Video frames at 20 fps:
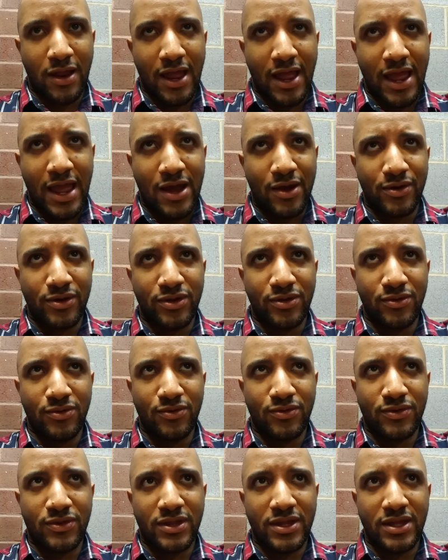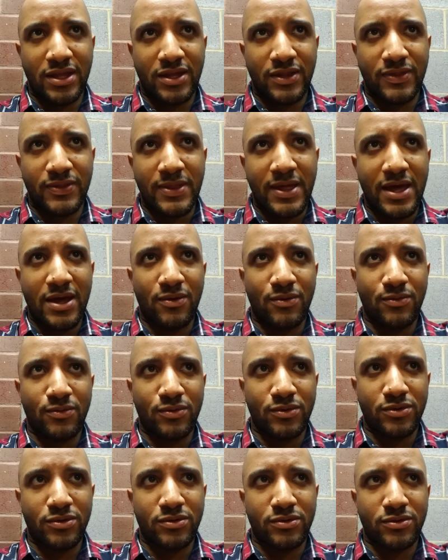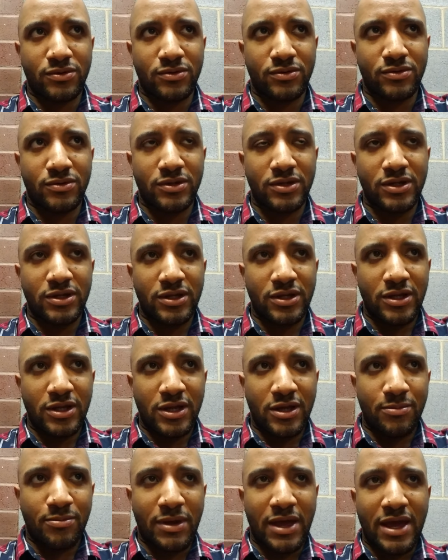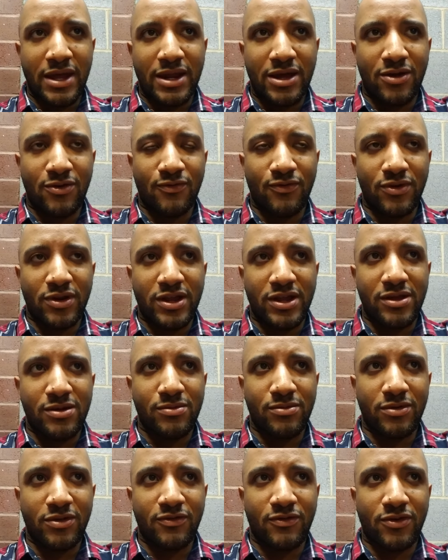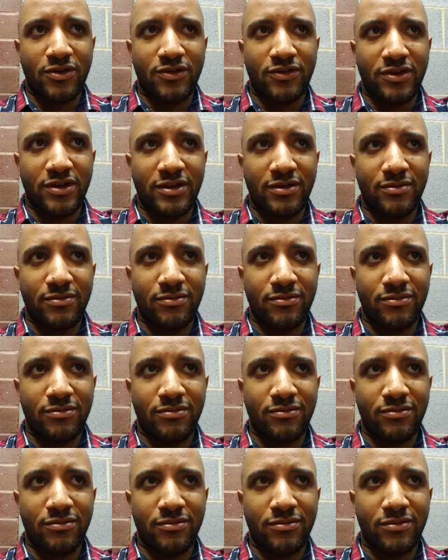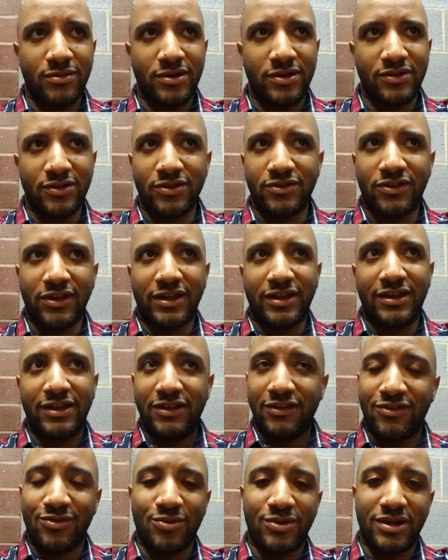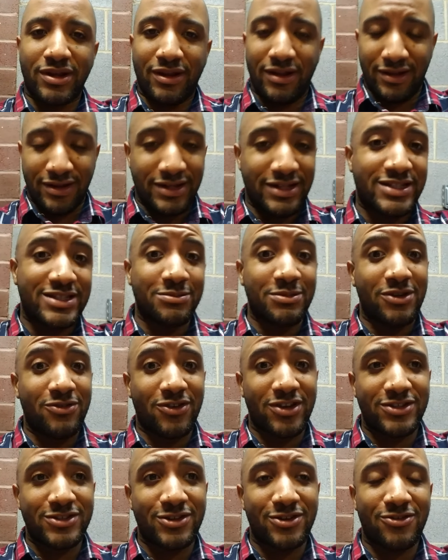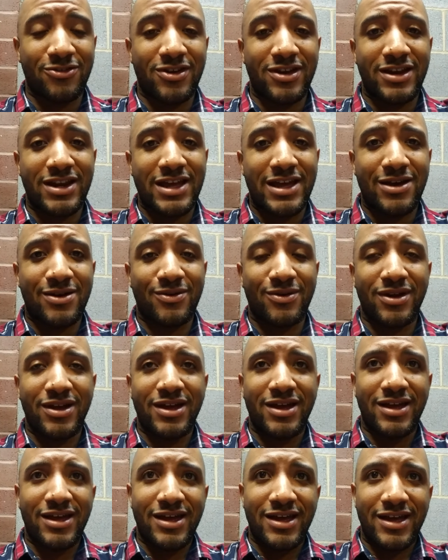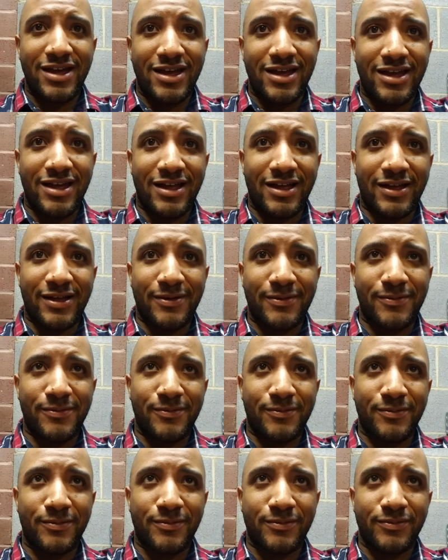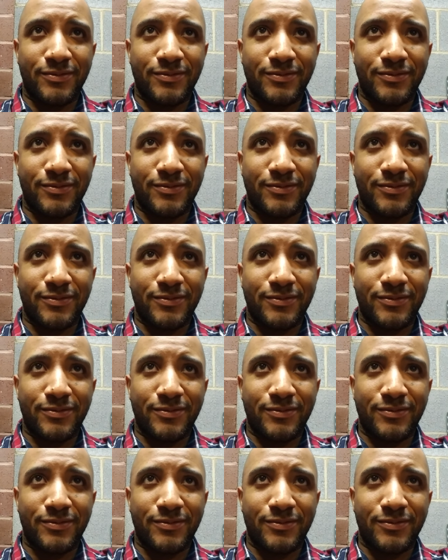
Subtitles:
how do you think that will pan out for him as far as because it looks like he's the one that needs to be rescued right now. Um,